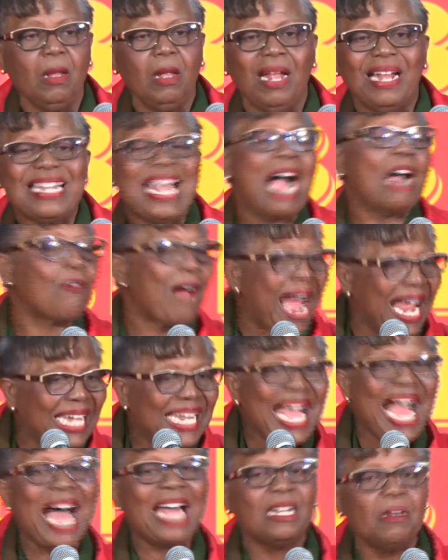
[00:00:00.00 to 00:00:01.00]
that
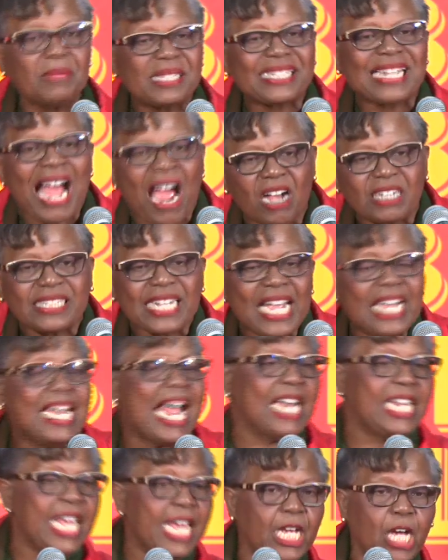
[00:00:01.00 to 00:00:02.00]
Grantley Adams started,
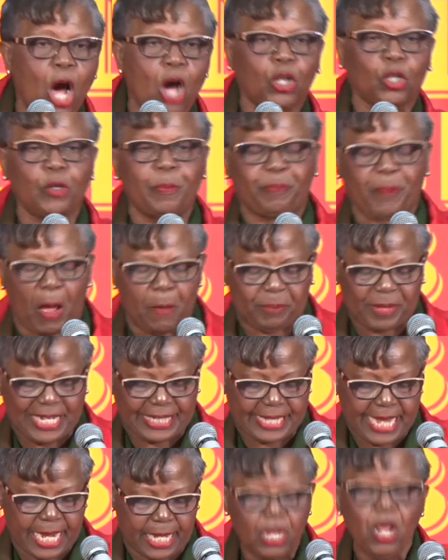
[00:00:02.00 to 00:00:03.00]
and he
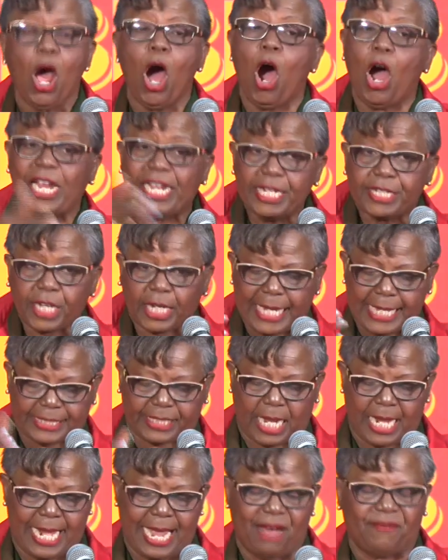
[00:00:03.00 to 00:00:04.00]
completed, or he took it
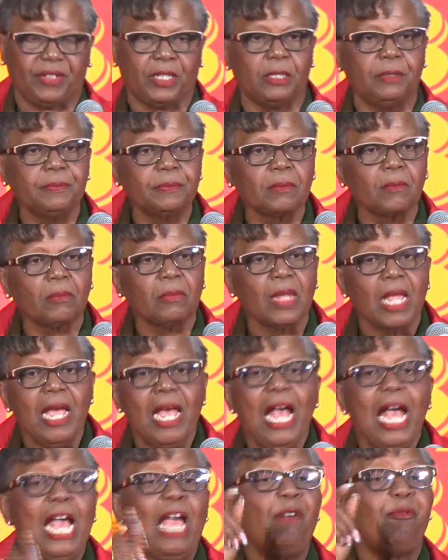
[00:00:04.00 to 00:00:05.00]
to a level.
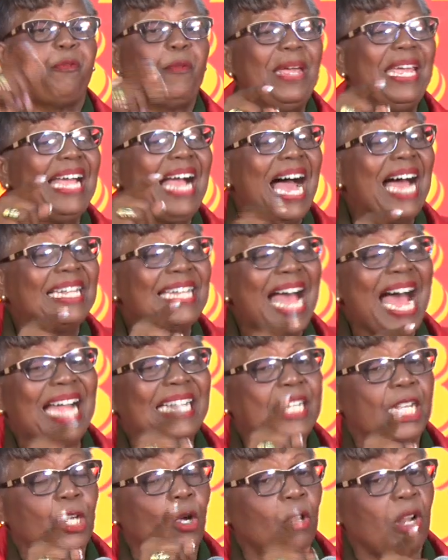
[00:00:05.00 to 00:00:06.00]
If we had
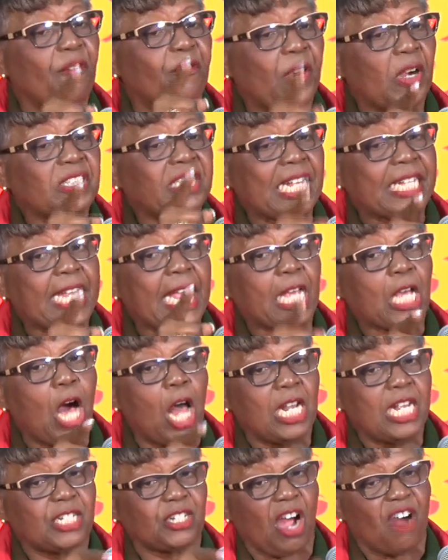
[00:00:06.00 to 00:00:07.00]
had the University
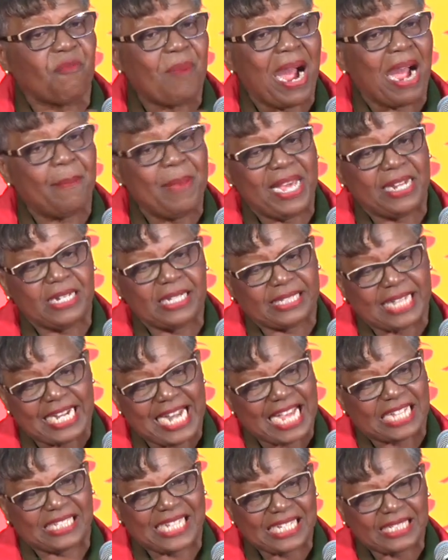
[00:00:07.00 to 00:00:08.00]
College of Barbados in
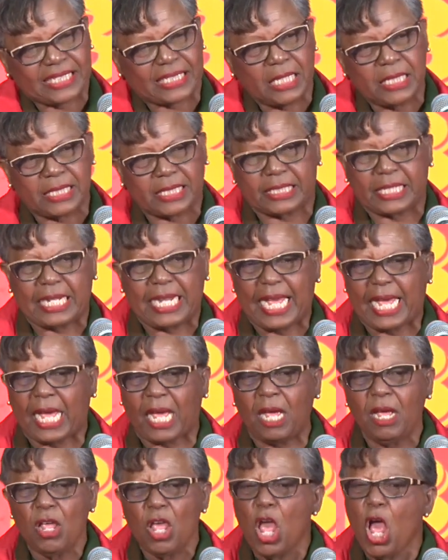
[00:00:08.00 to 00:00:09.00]
existence
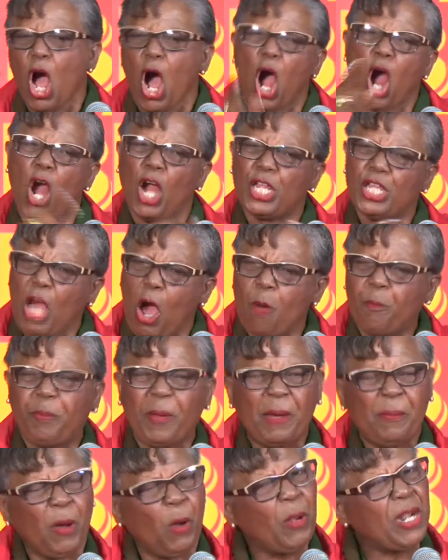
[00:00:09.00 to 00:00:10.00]
today, our young
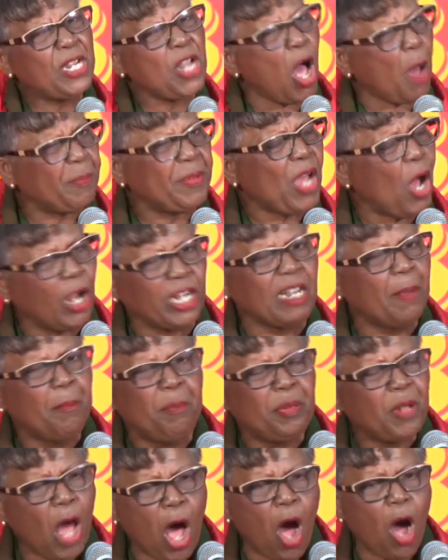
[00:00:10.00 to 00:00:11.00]
people would not be on the
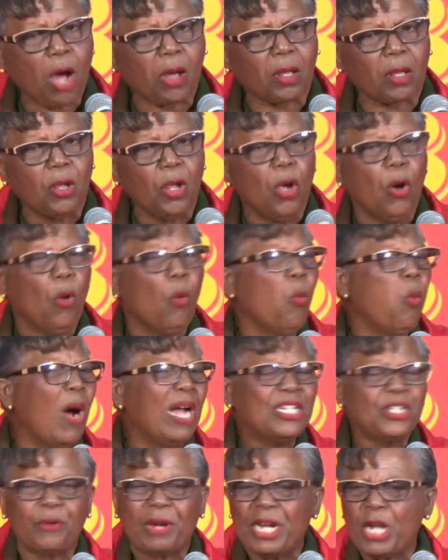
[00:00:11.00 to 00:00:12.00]
block,
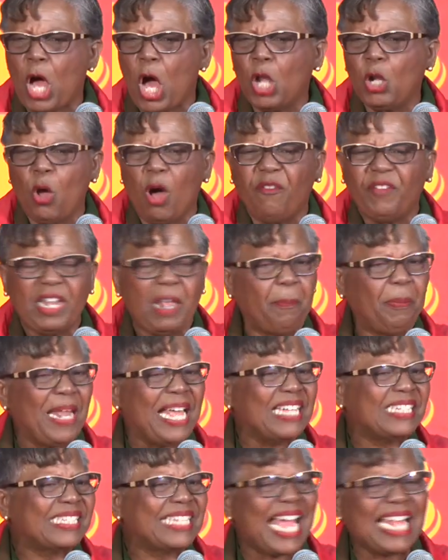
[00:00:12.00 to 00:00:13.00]
wandering all over the
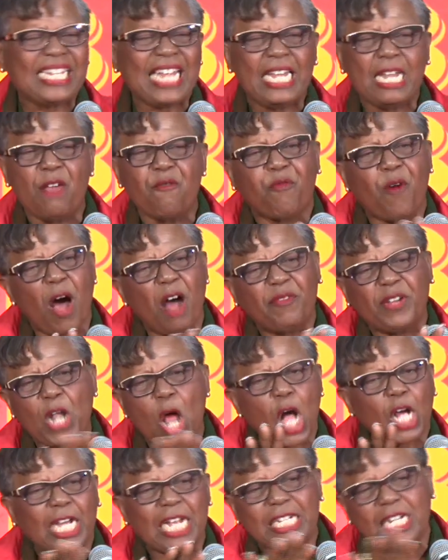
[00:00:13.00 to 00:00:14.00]
place, getting involved in
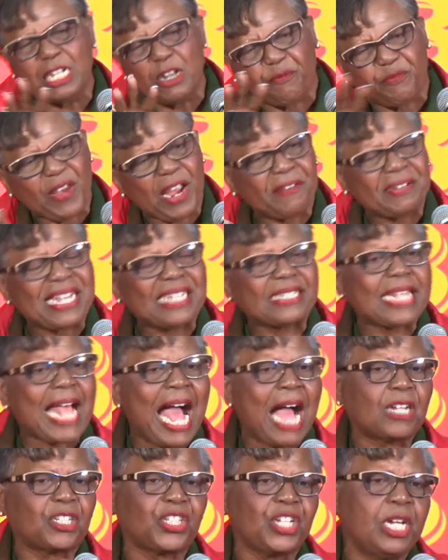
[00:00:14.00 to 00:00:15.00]
all kinds of nefarious
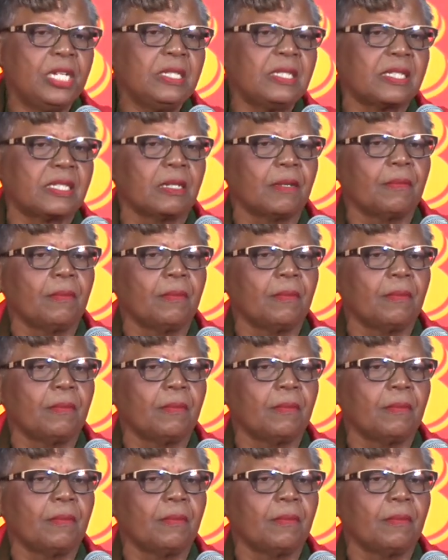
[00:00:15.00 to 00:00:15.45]
actions.